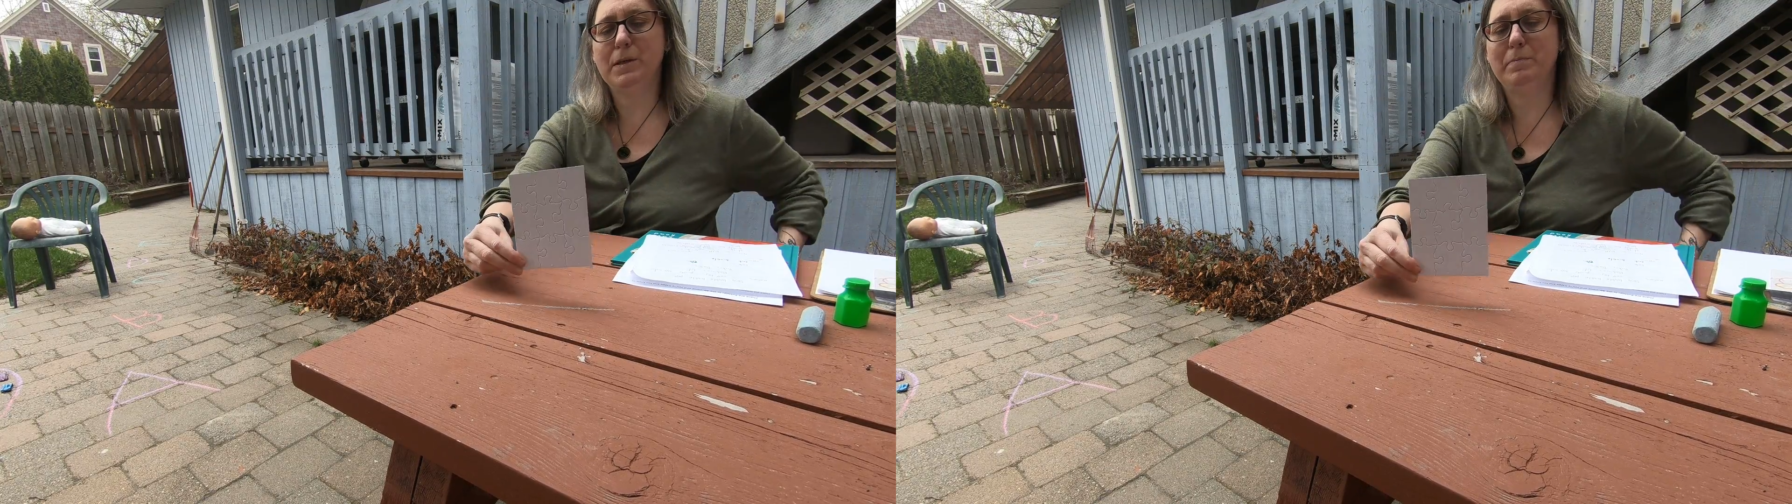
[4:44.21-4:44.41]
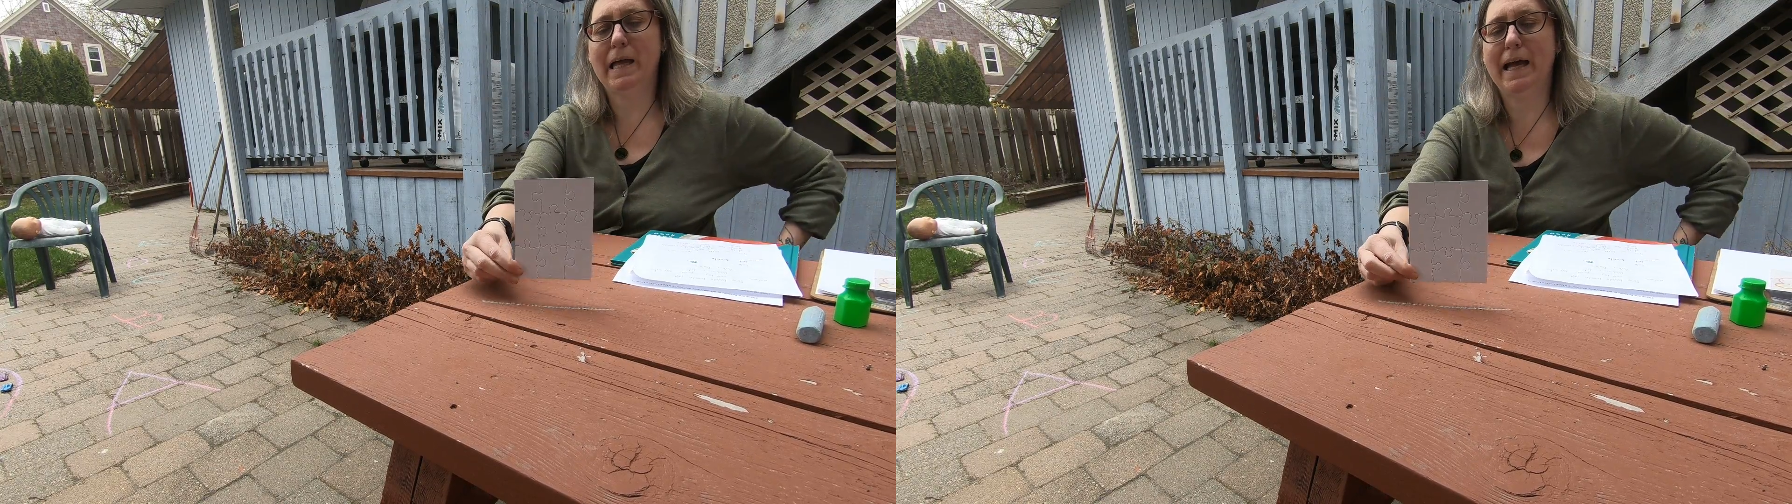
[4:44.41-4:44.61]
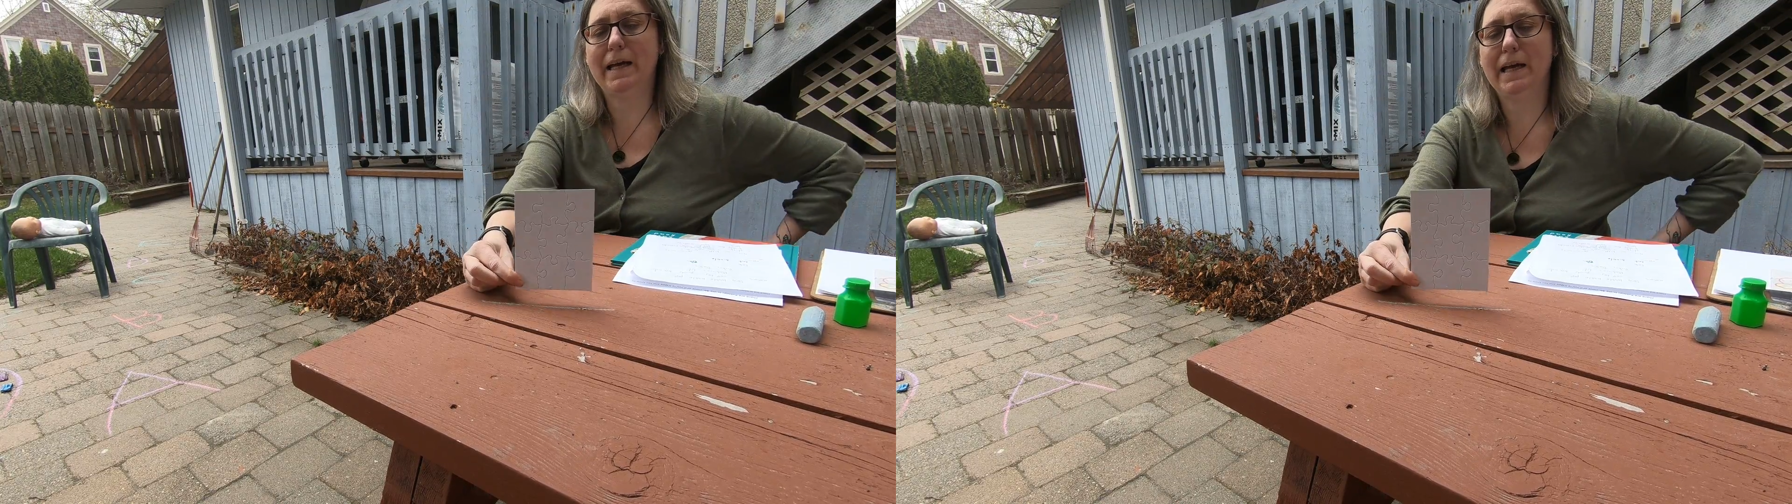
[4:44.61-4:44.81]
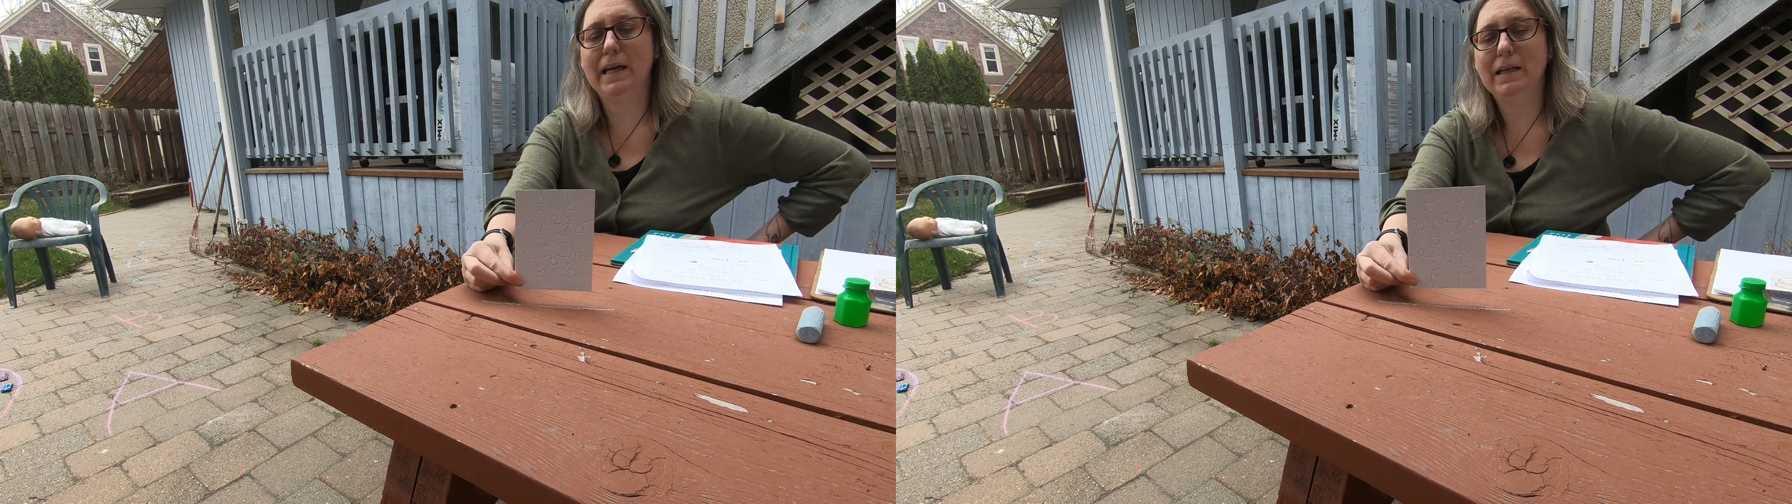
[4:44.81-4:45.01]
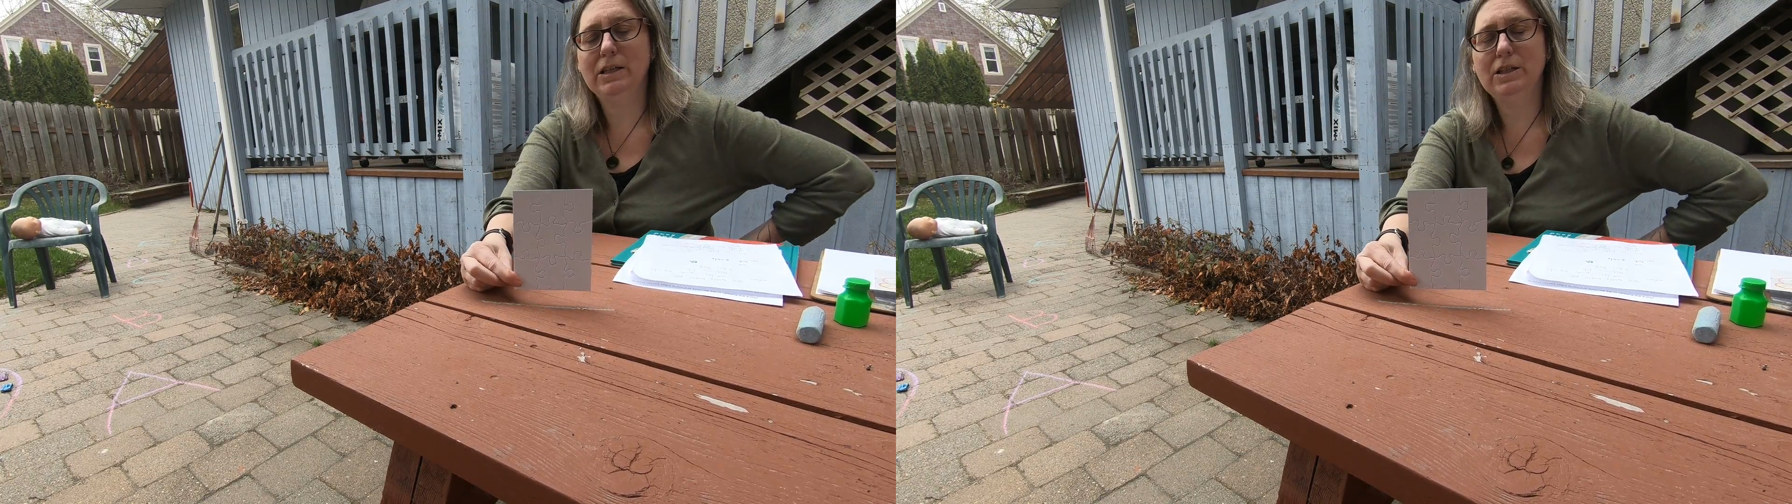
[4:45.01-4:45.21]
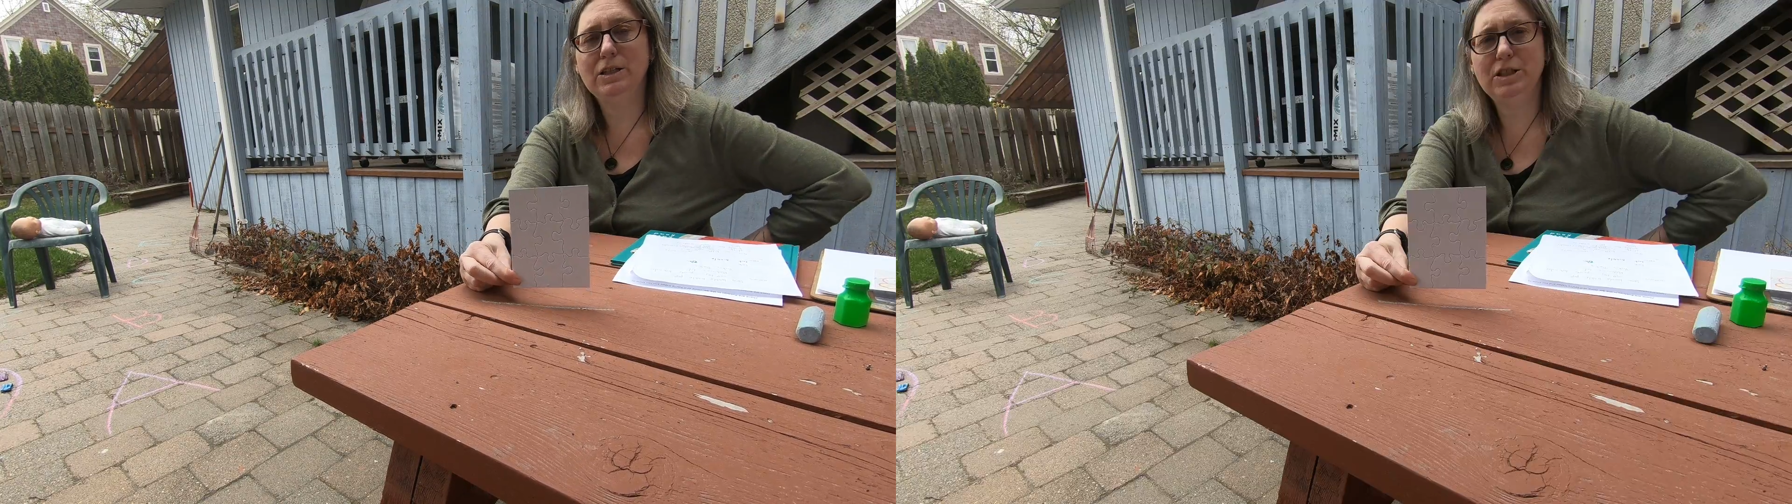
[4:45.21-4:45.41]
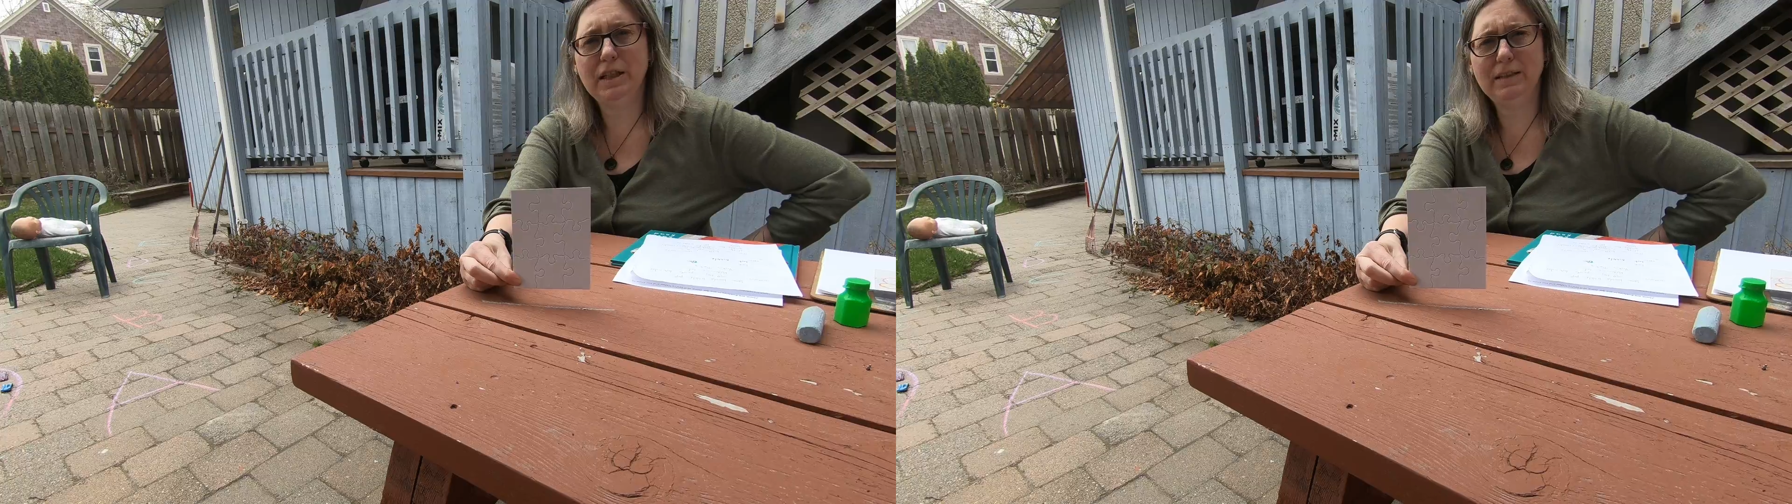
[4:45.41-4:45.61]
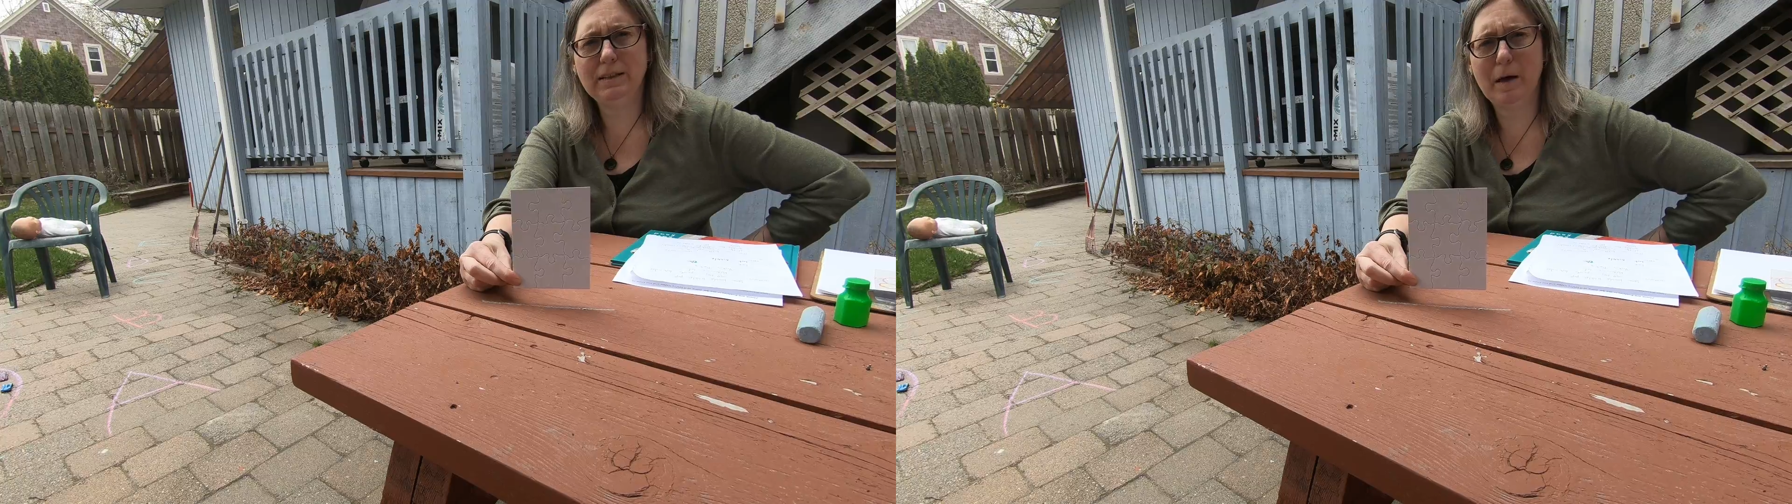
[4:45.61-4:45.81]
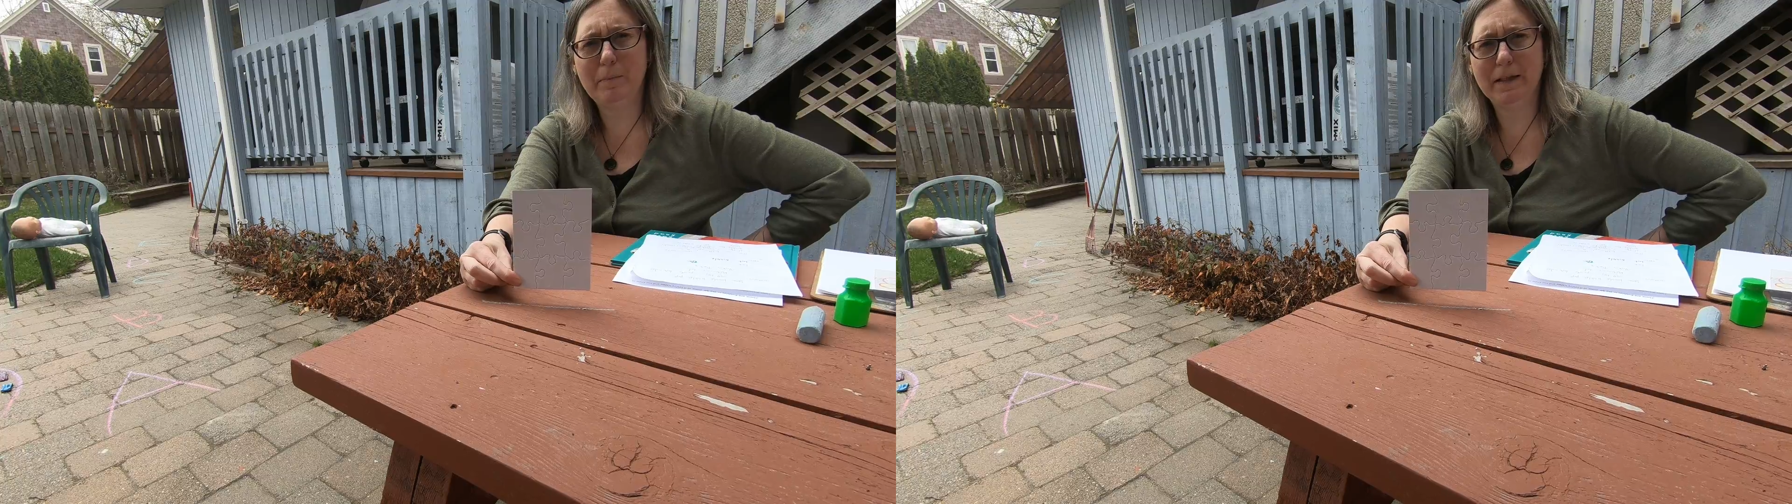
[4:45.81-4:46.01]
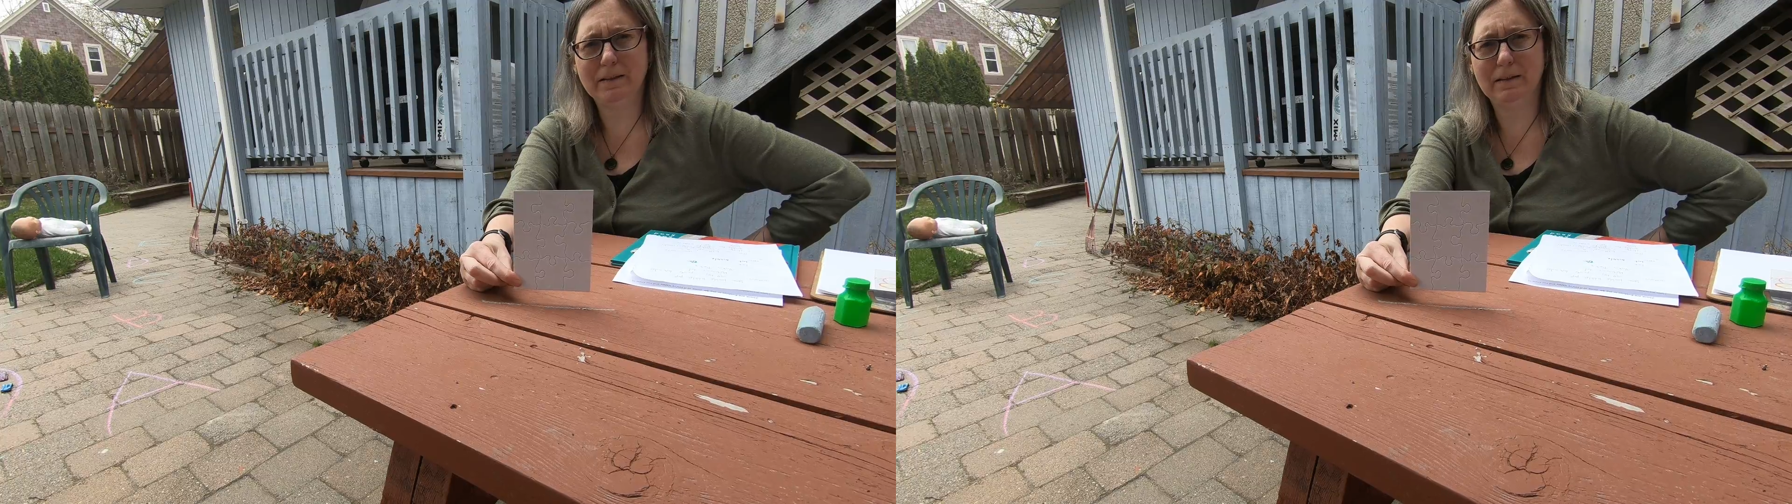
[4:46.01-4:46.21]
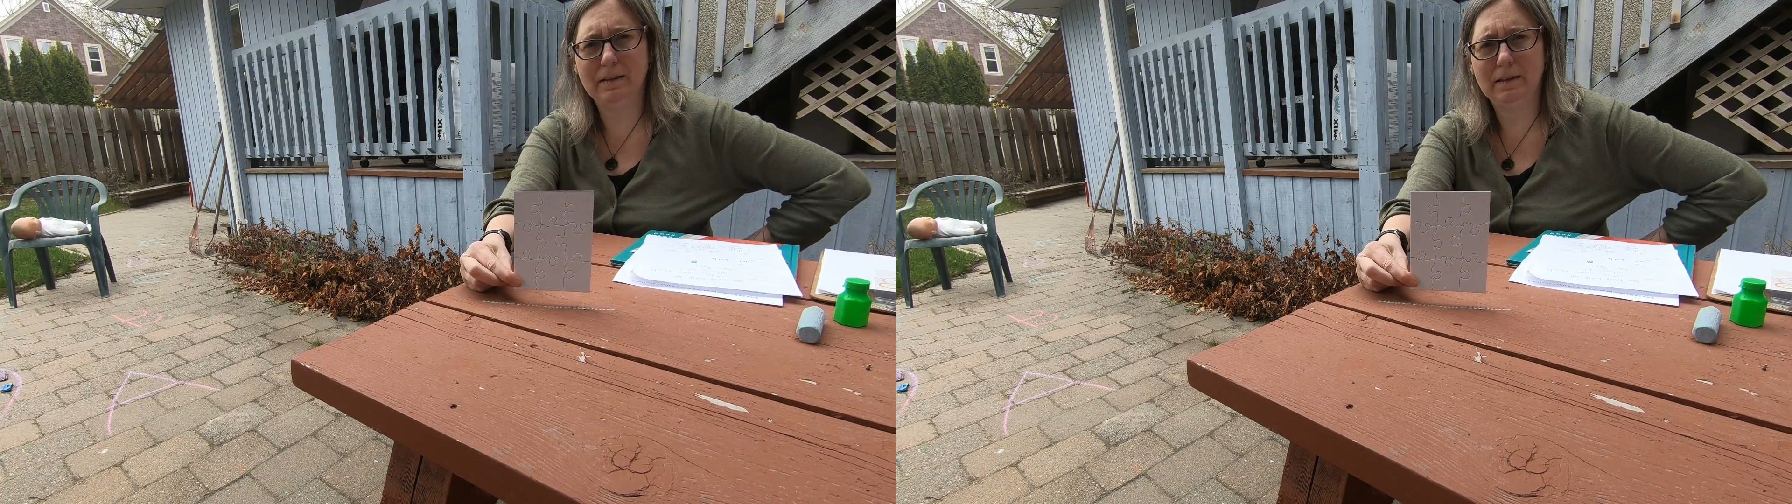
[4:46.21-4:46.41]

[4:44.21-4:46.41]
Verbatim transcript: blank jigsaw puzzle,